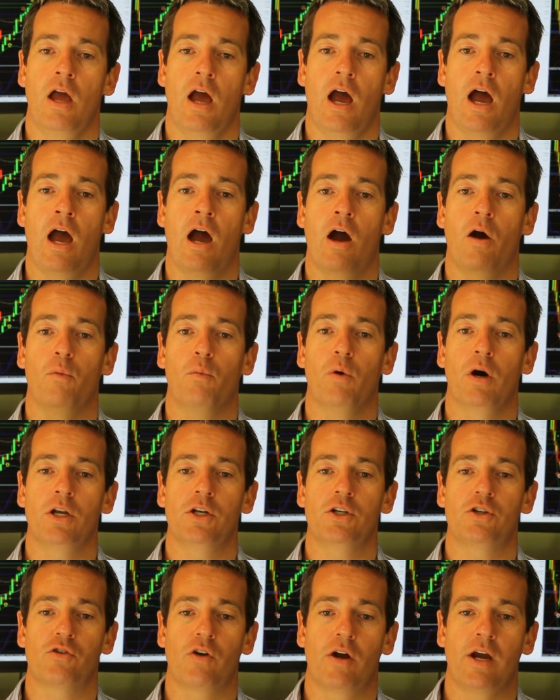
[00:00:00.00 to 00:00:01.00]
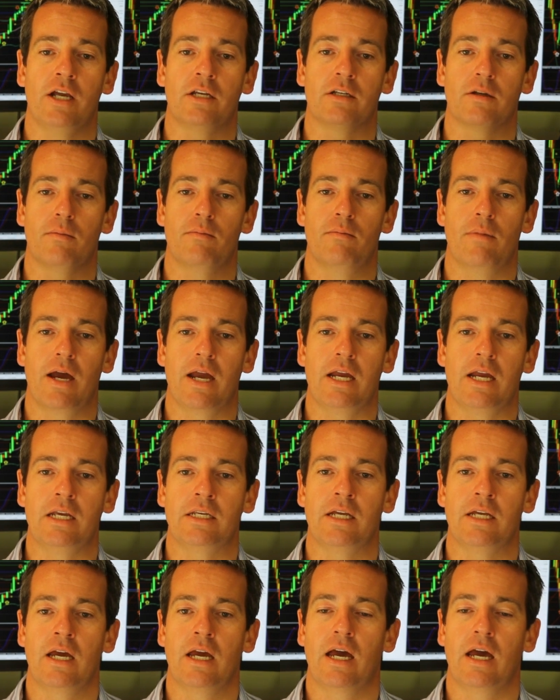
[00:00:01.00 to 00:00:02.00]
One trade
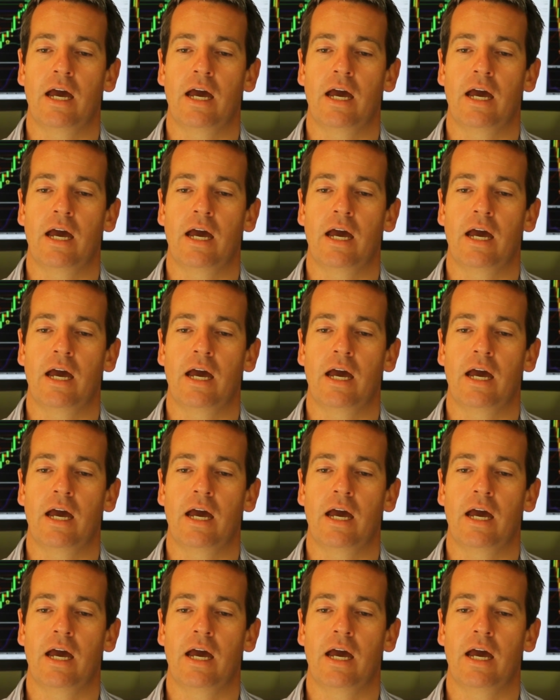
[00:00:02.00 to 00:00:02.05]
made